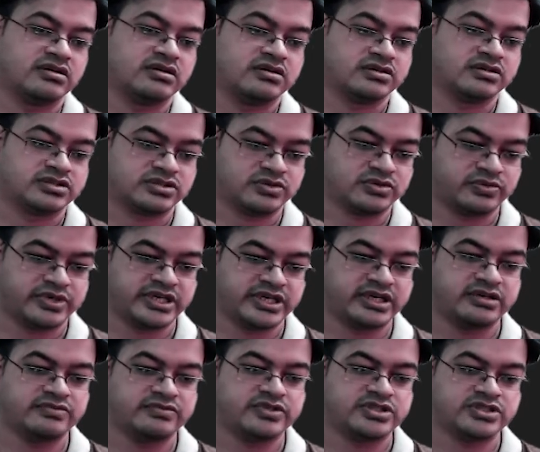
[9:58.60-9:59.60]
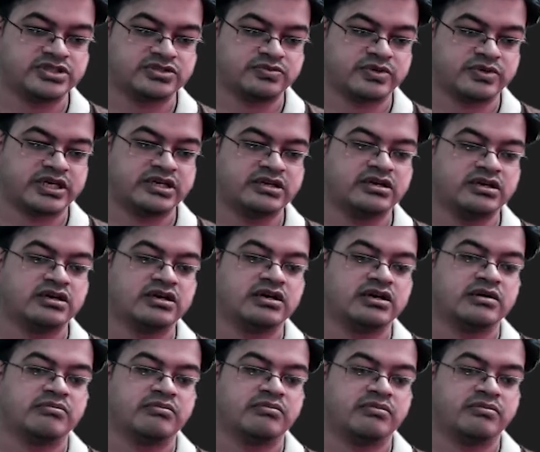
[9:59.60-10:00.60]
square, which is one,
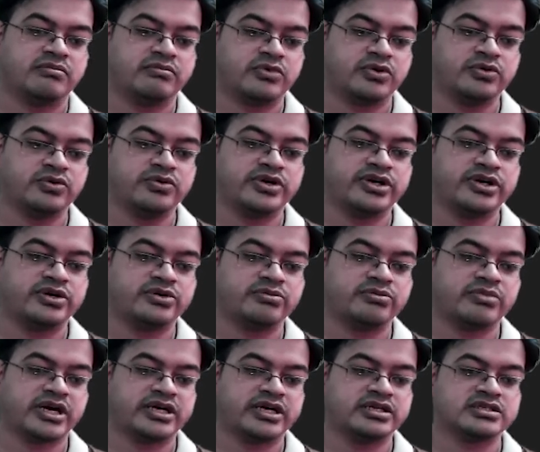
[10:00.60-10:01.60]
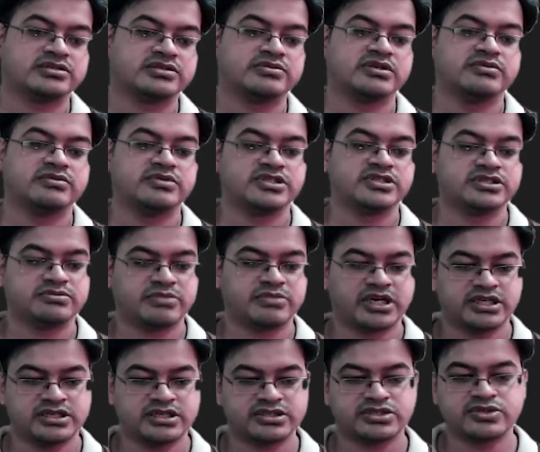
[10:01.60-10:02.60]
two into minus one, which is
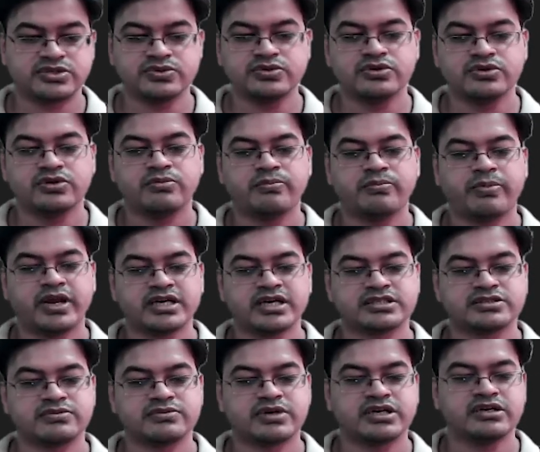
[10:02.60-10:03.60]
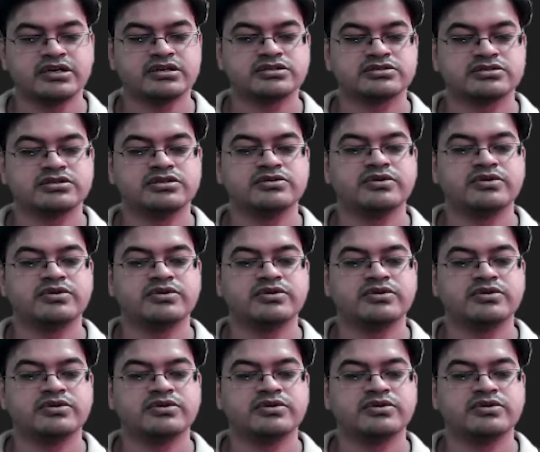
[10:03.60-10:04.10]
minus two, plus one, so you